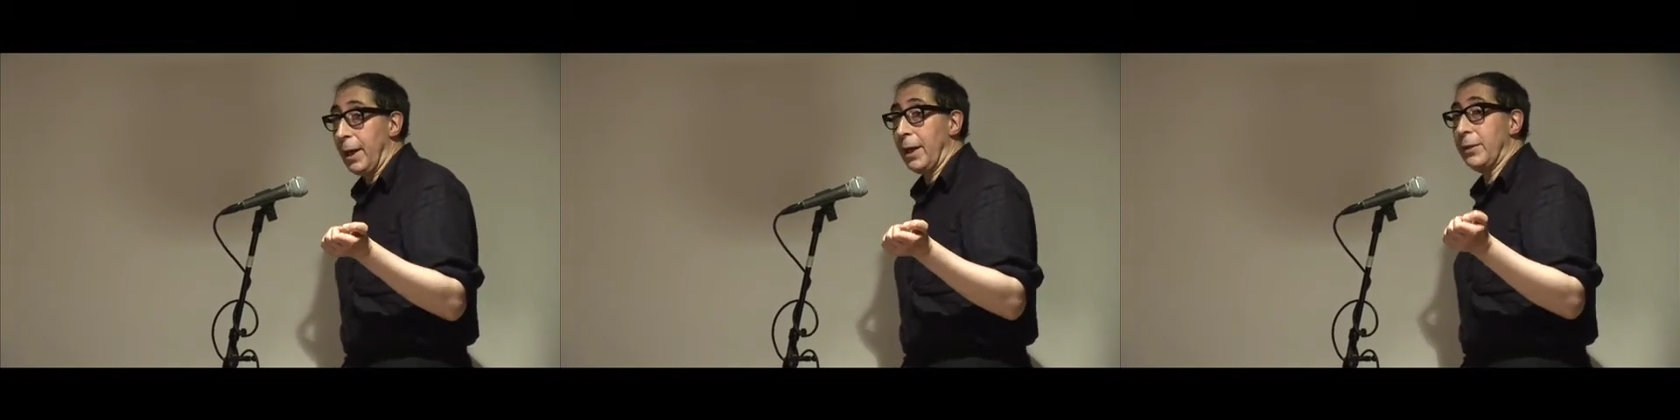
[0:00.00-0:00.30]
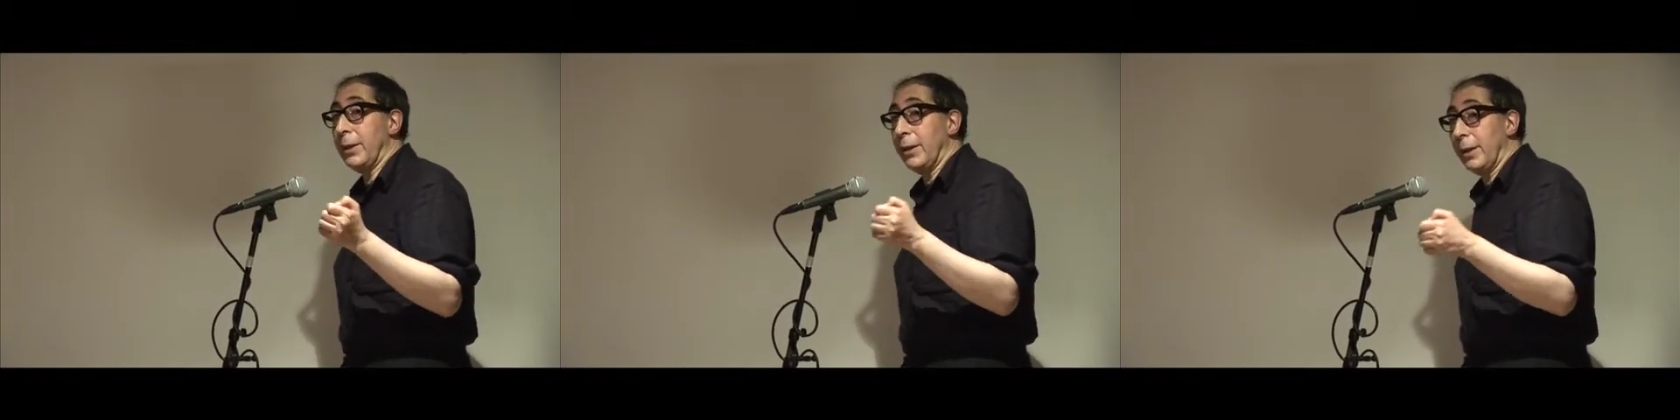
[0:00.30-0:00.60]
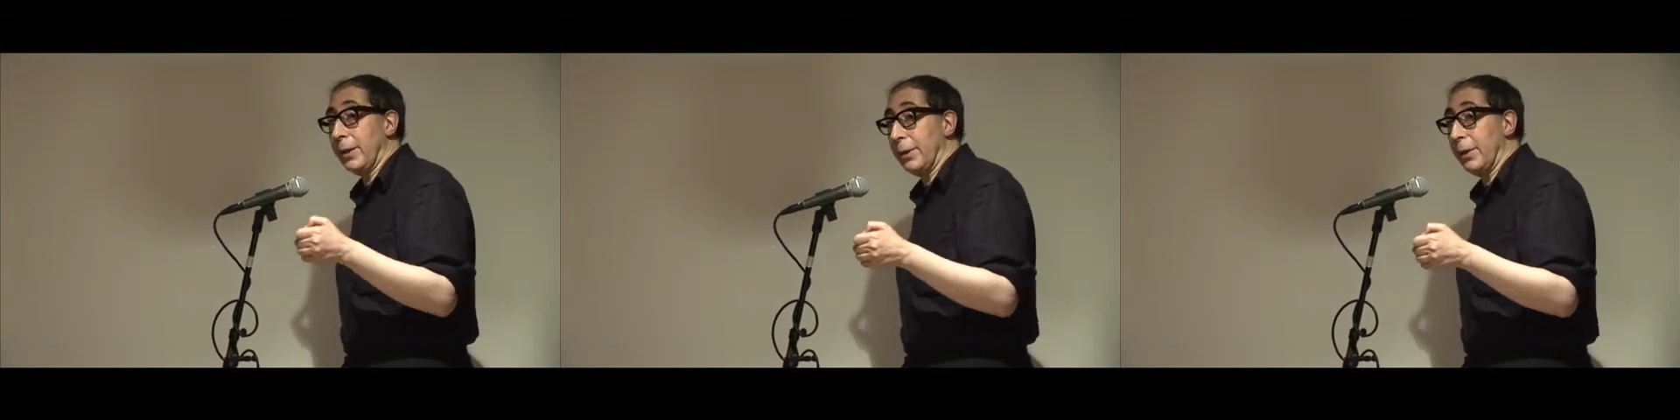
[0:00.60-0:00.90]
as he
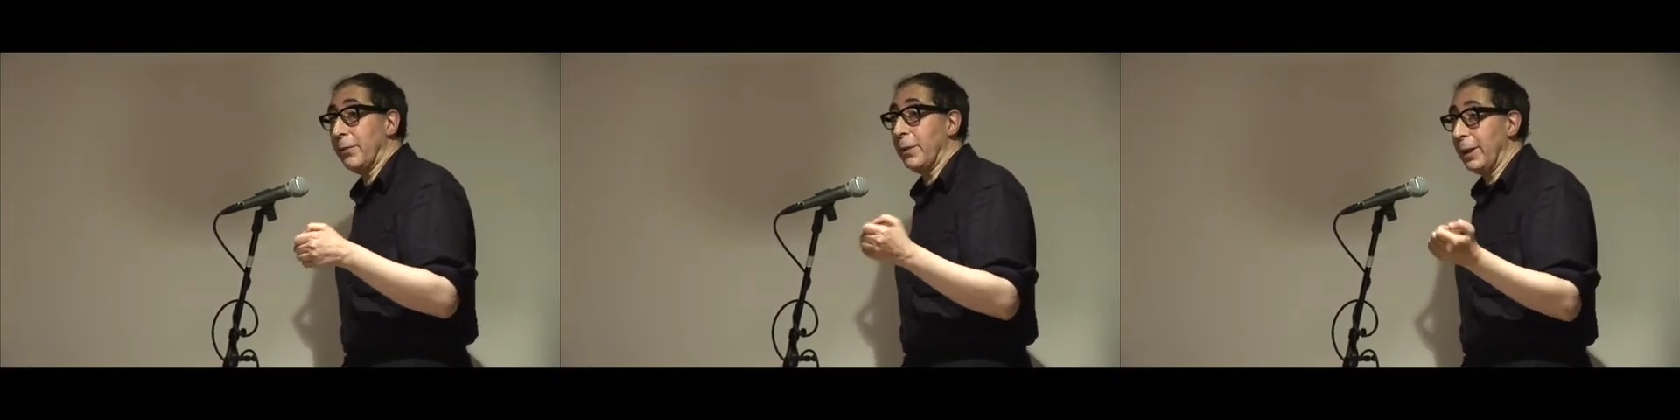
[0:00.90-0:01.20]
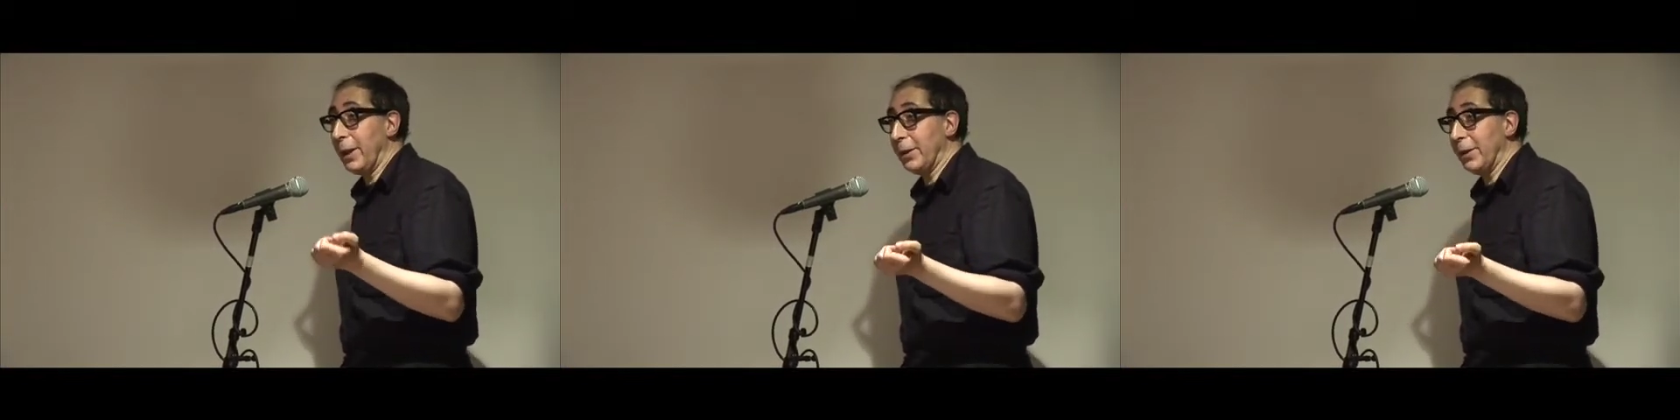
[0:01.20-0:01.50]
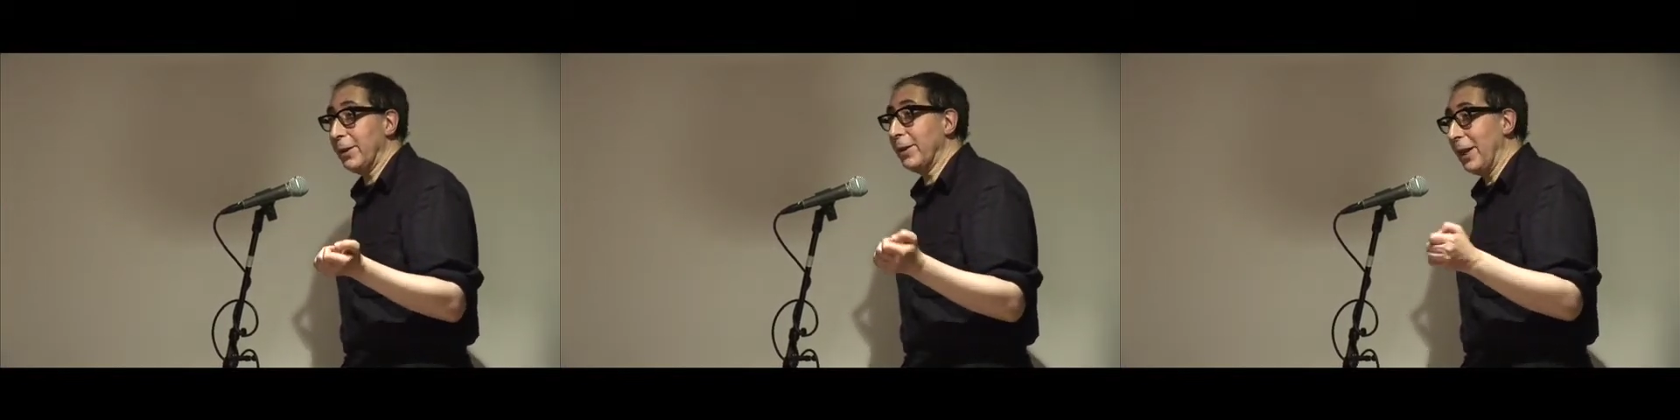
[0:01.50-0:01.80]
cut it and recut
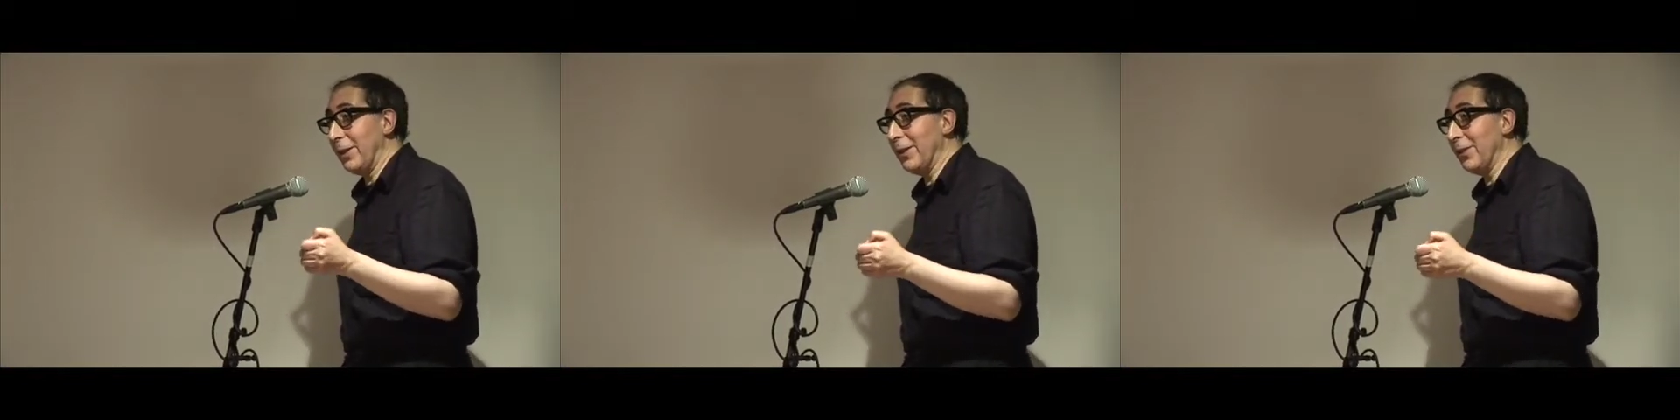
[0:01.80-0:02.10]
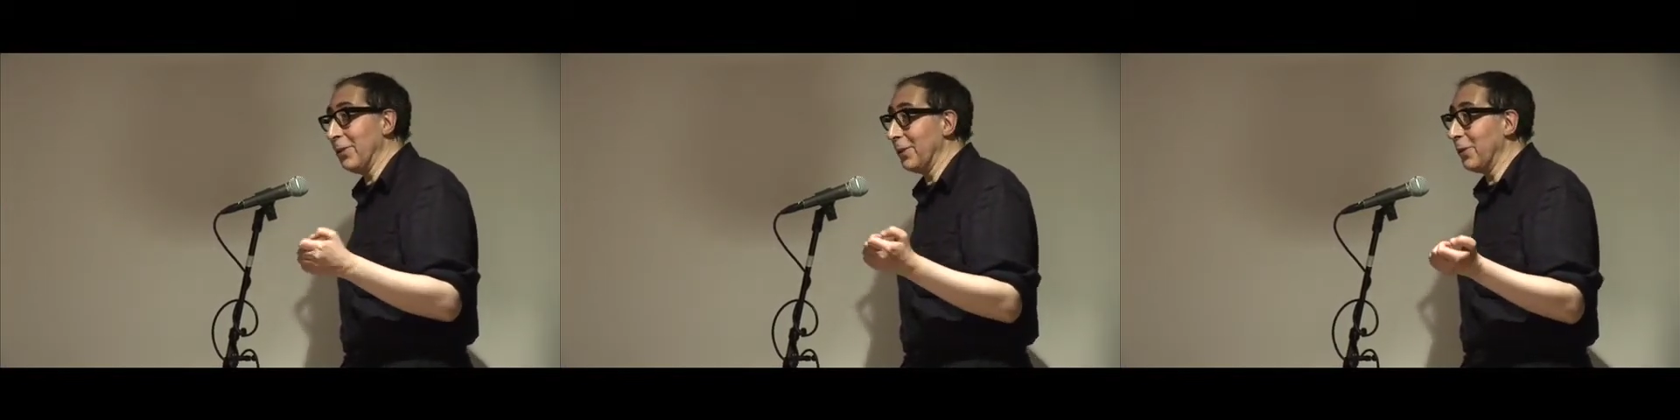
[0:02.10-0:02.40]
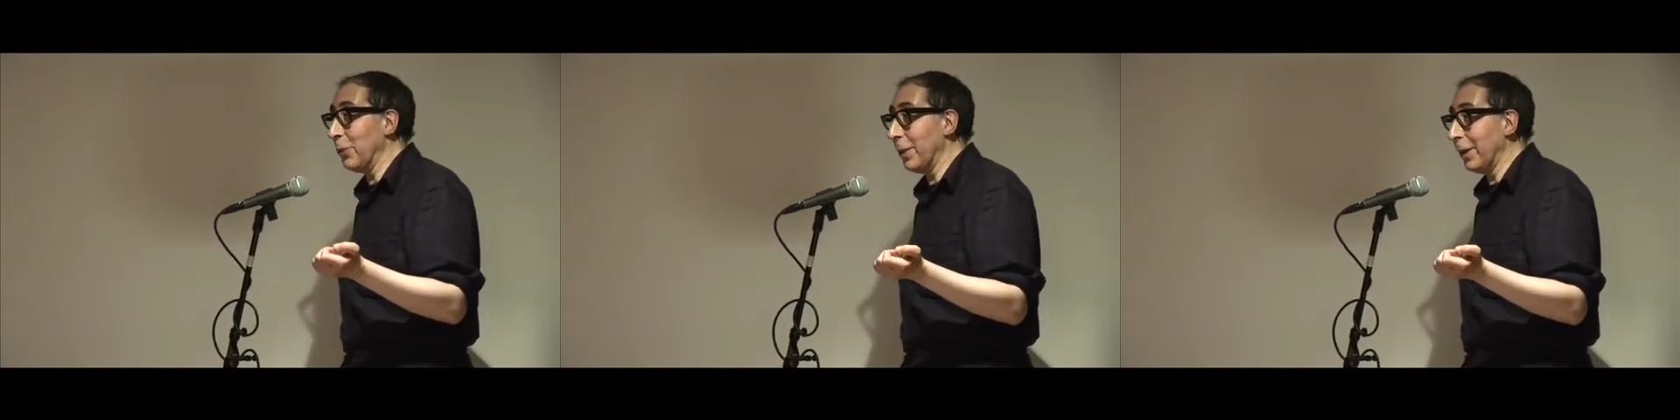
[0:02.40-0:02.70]
it and added and
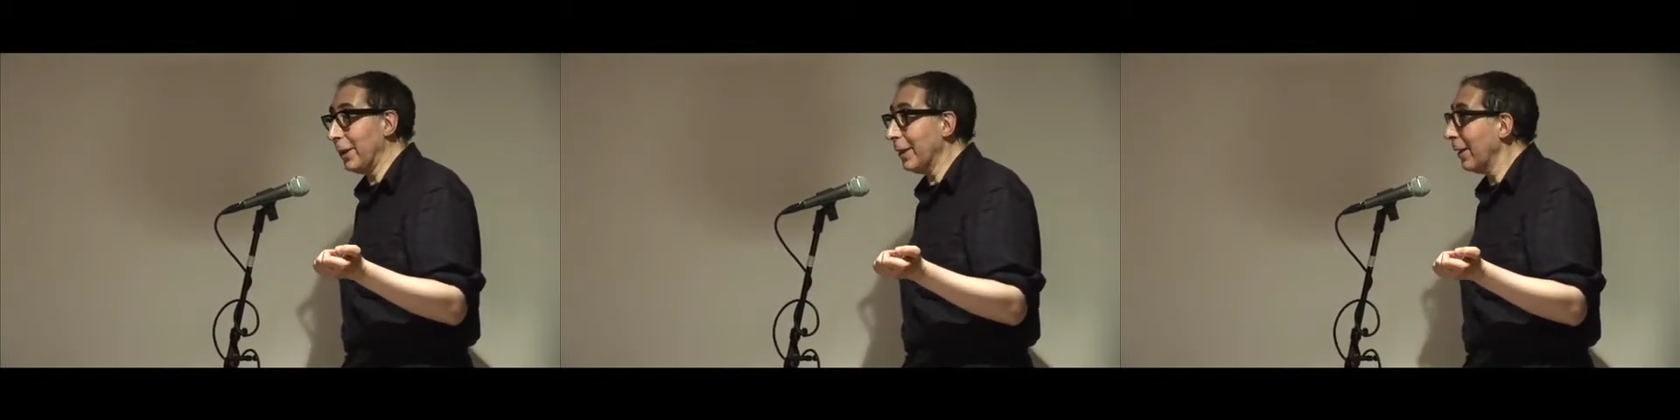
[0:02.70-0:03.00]
took away,